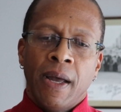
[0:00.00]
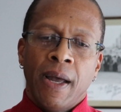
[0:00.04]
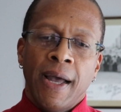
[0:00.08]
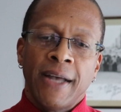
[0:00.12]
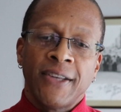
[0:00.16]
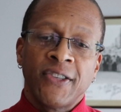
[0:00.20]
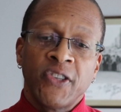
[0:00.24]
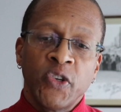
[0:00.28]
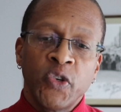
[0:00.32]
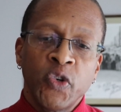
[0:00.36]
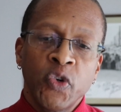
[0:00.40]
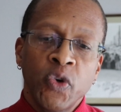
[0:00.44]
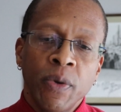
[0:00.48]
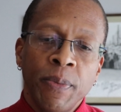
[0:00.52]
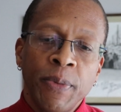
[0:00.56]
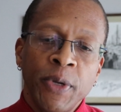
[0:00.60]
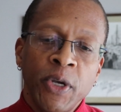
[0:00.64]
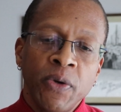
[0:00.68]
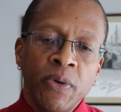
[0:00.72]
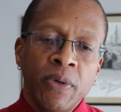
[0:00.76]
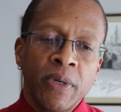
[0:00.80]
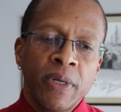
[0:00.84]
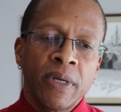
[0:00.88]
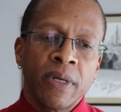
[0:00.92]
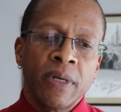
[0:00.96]
As a
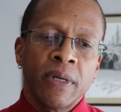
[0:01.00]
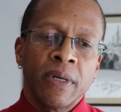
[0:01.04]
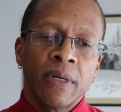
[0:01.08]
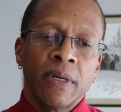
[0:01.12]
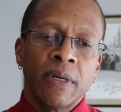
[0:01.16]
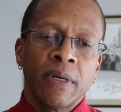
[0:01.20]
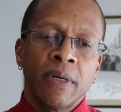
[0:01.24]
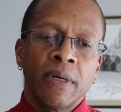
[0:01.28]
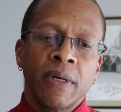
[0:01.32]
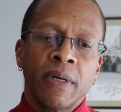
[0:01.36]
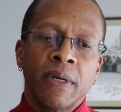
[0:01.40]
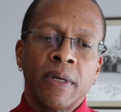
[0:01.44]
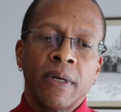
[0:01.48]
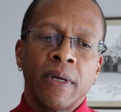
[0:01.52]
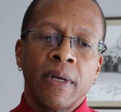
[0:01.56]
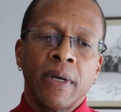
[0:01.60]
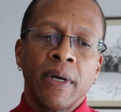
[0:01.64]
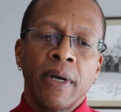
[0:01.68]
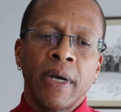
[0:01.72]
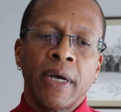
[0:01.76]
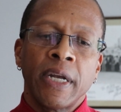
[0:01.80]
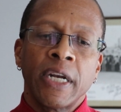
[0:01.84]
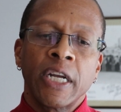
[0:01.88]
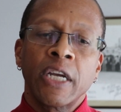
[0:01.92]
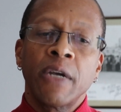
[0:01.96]
tribute
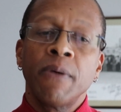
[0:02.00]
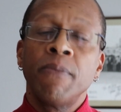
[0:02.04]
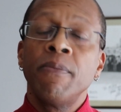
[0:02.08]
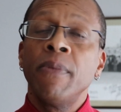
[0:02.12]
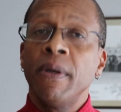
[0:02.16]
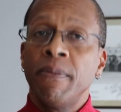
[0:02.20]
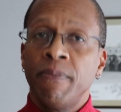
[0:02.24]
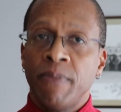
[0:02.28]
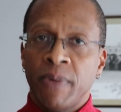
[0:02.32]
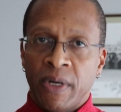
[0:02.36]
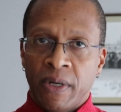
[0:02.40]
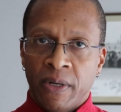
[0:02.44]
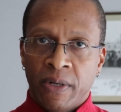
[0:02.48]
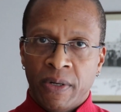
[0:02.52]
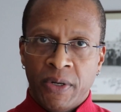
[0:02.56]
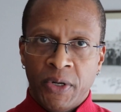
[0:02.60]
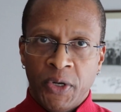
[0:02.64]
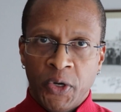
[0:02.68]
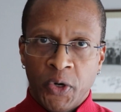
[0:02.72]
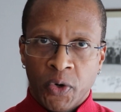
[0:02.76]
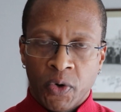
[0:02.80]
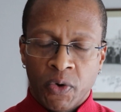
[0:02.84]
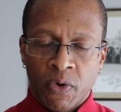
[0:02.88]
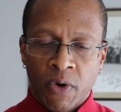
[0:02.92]
and a commitment to your